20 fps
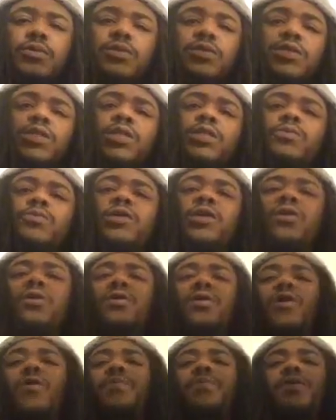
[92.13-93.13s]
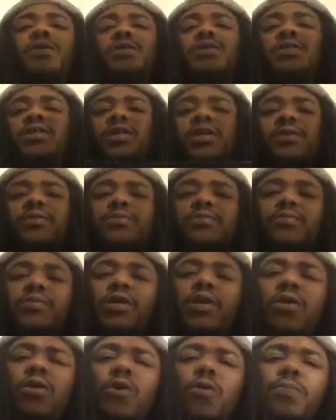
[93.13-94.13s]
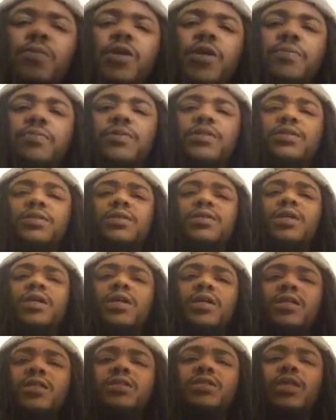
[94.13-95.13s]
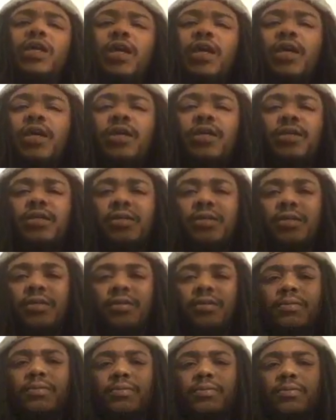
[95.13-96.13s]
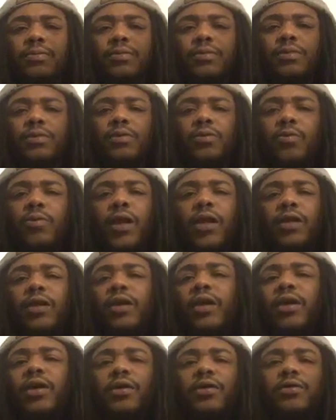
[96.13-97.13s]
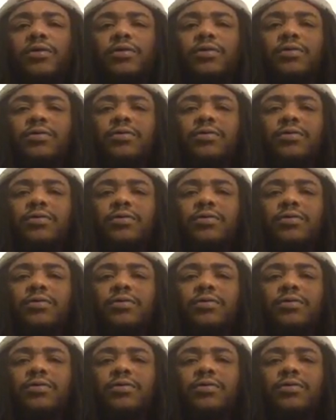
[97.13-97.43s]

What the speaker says: See, we're going to open this up. We're going to open up this can right now.